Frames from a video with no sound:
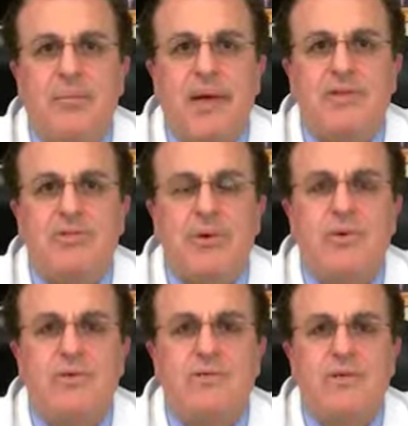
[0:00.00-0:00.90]

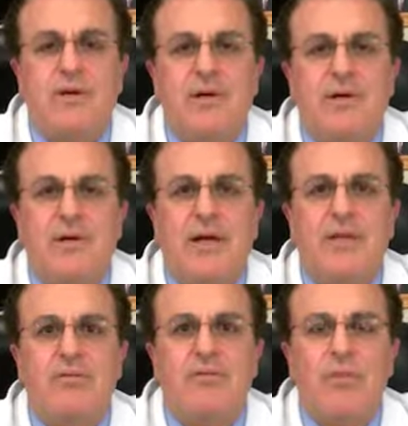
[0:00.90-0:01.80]
Masto is
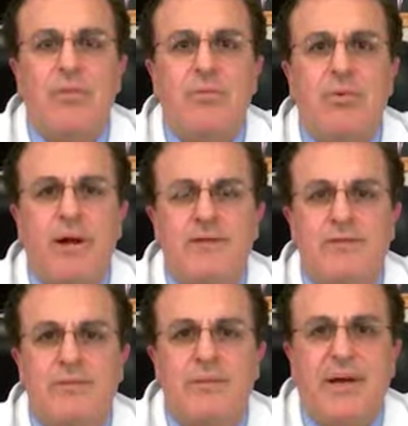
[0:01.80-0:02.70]
Latin for
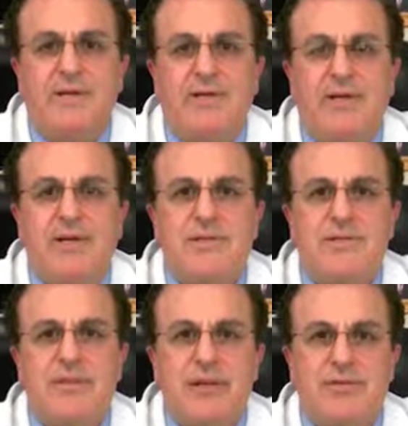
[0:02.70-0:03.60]
breast, pexy
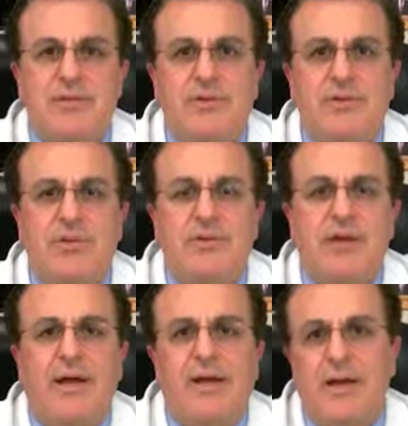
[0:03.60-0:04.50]
is lift or
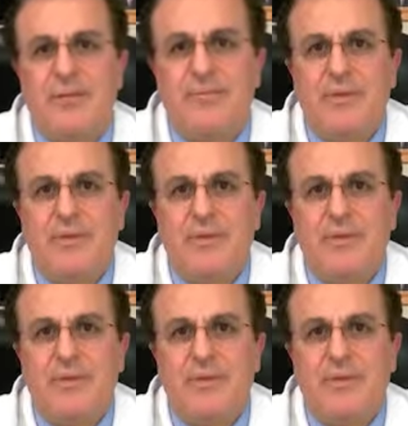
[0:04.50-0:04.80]
tightening.